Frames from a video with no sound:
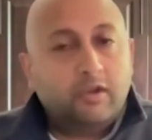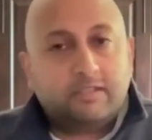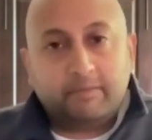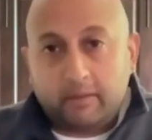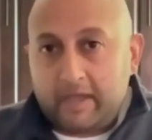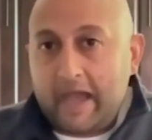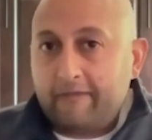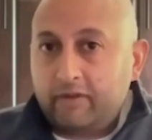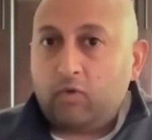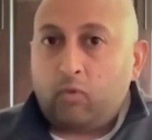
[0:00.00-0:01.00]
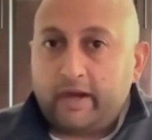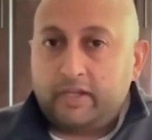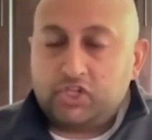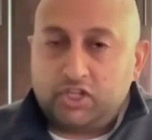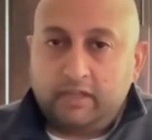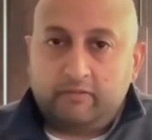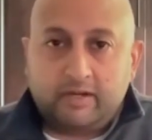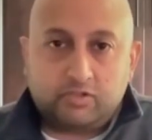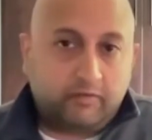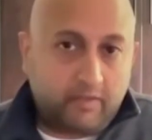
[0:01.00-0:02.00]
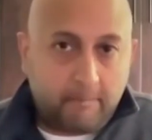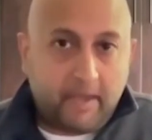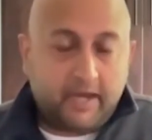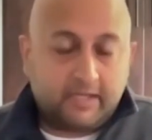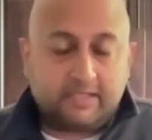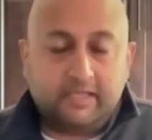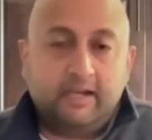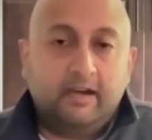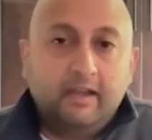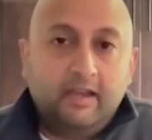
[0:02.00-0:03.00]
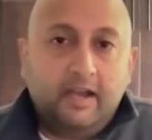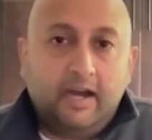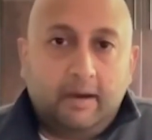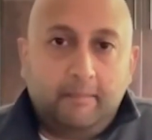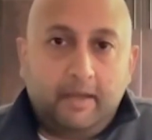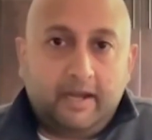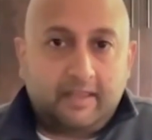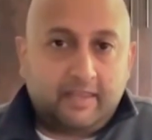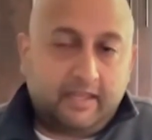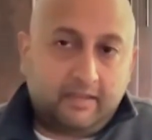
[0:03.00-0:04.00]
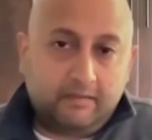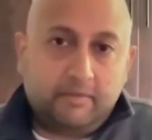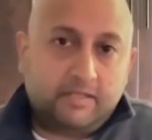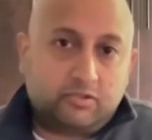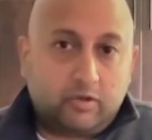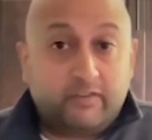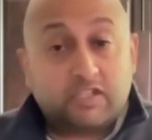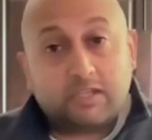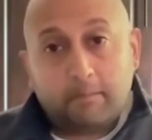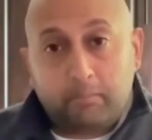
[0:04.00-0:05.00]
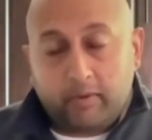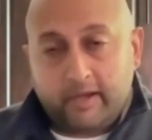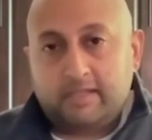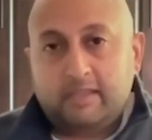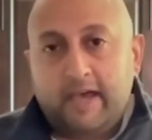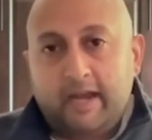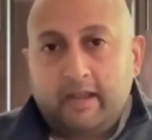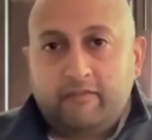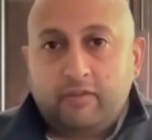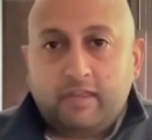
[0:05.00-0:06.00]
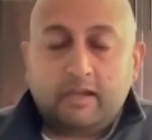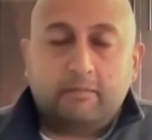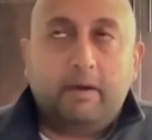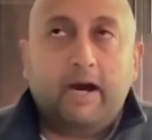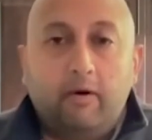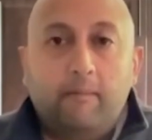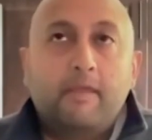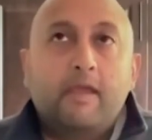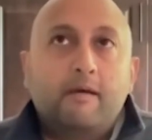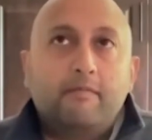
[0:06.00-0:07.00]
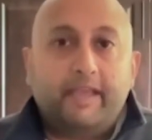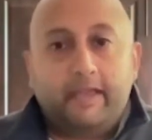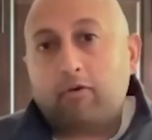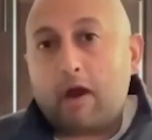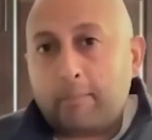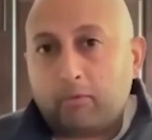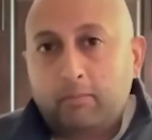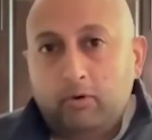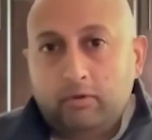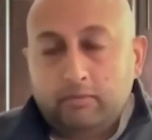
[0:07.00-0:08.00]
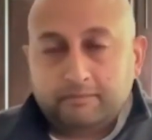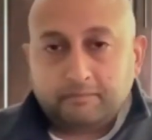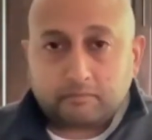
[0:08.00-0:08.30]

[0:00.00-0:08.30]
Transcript: something that we haven't quite achieved, right? Sort of that panacea. Um, and I think as sort of a sub point to that, if you think about the interoperable